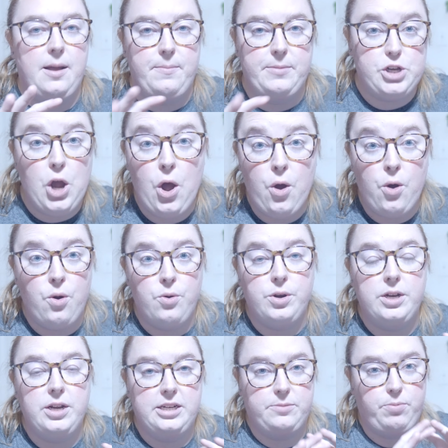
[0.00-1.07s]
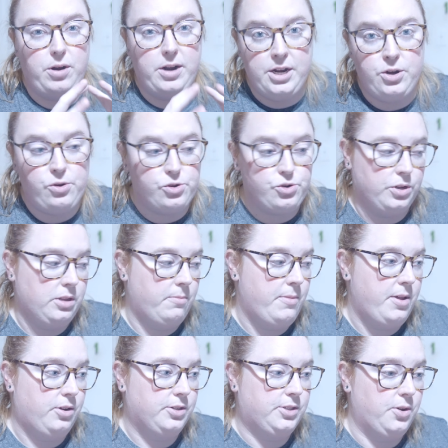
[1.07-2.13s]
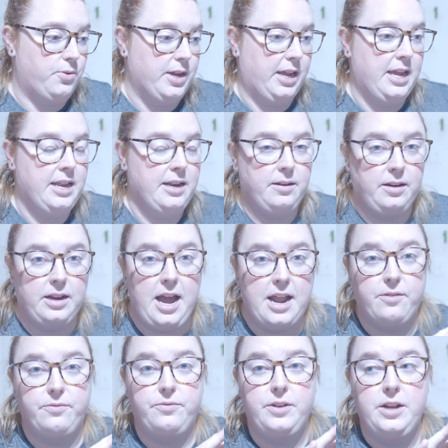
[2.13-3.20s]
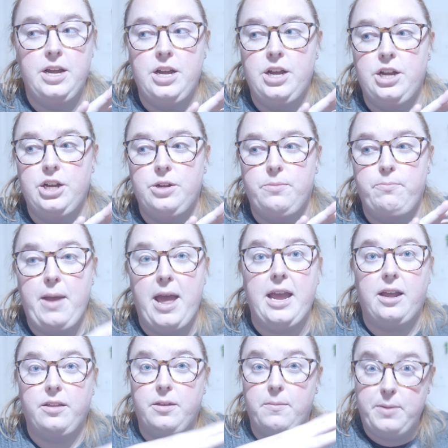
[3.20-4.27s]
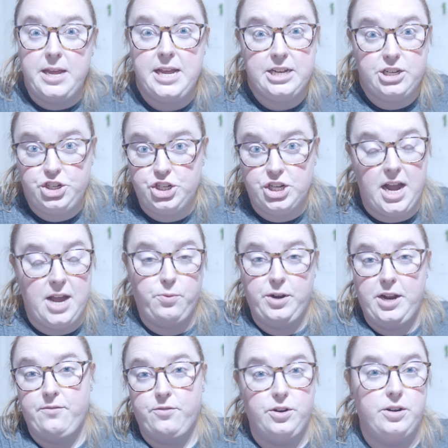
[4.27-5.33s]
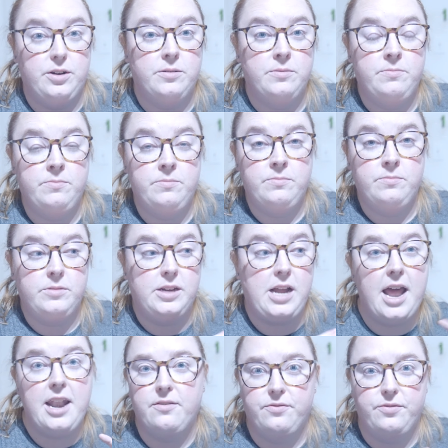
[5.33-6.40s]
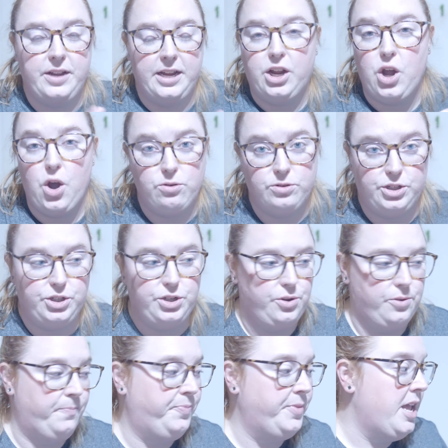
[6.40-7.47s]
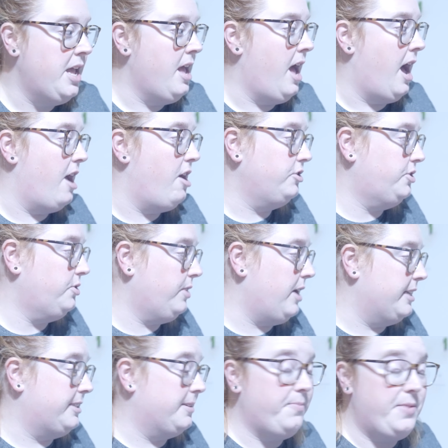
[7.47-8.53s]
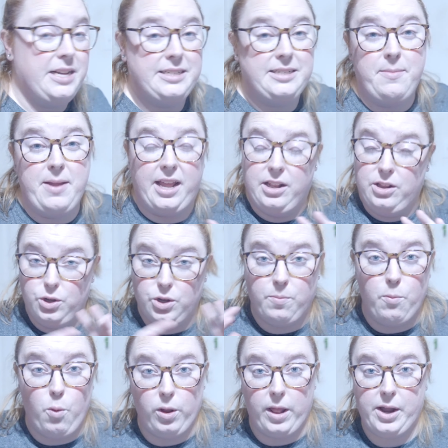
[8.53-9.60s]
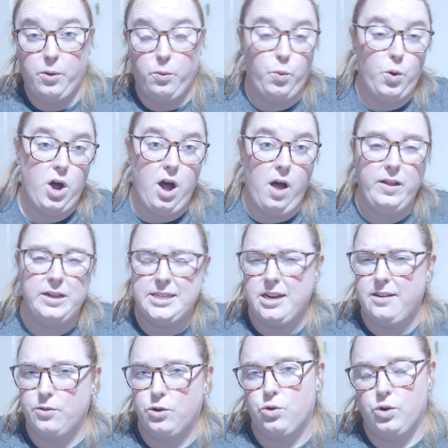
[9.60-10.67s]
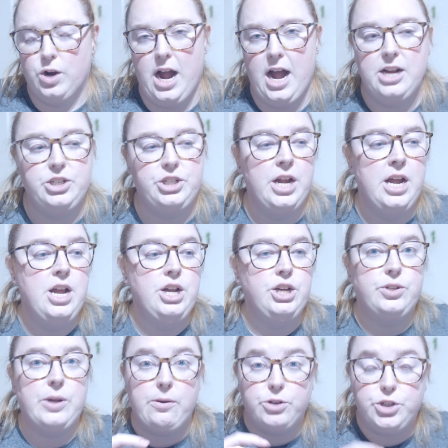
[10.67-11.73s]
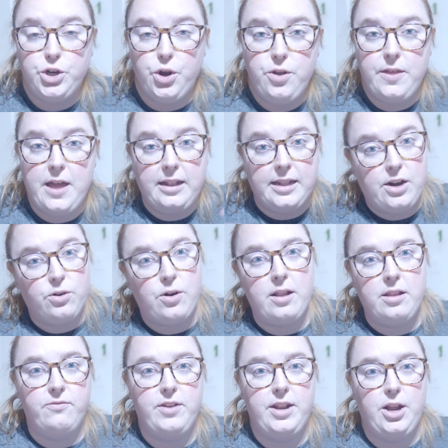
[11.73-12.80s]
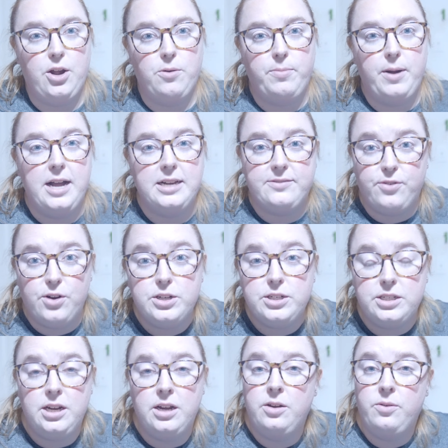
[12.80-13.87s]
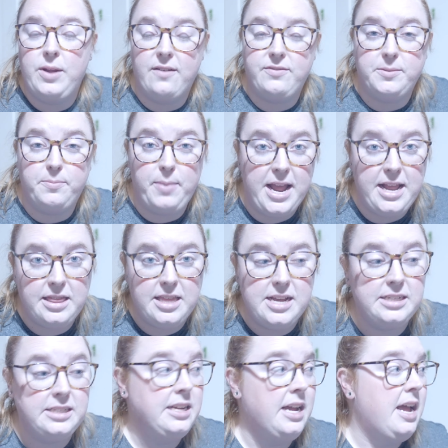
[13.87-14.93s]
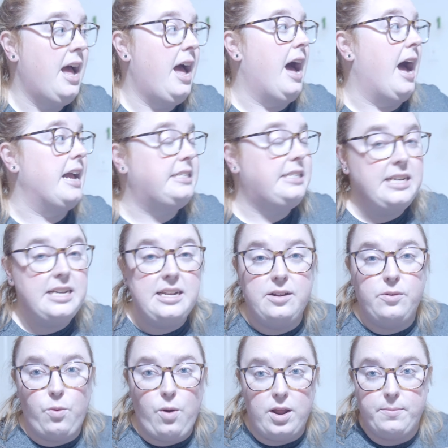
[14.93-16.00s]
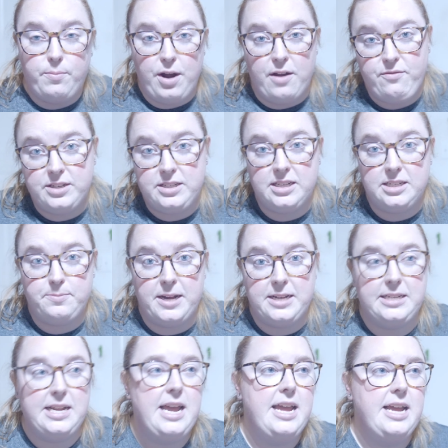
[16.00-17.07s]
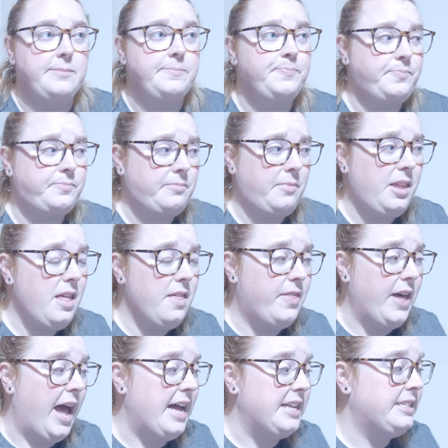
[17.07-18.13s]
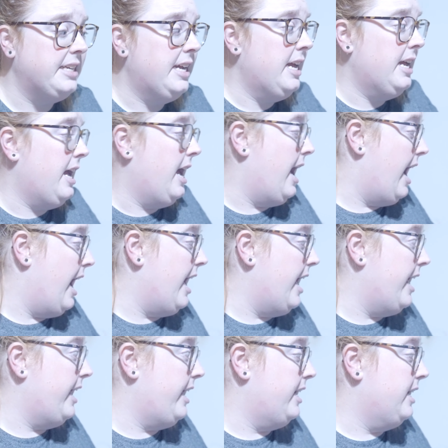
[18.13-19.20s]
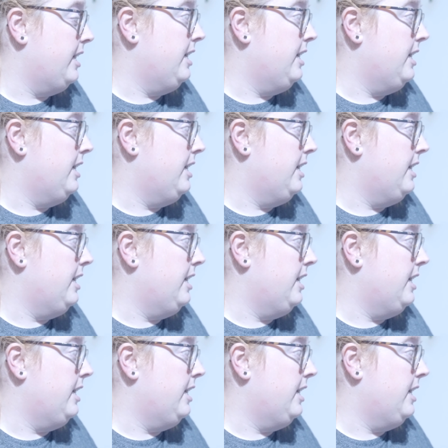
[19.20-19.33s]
toned. It's pretty neutral in the middle, so it can kind of make the piece shine whatever kind of it goes to. I also got some things to make it look more like a wall instead of a garage. So I will show you that later on in the video, but first we have to paint this. I did want to preface this by saying that I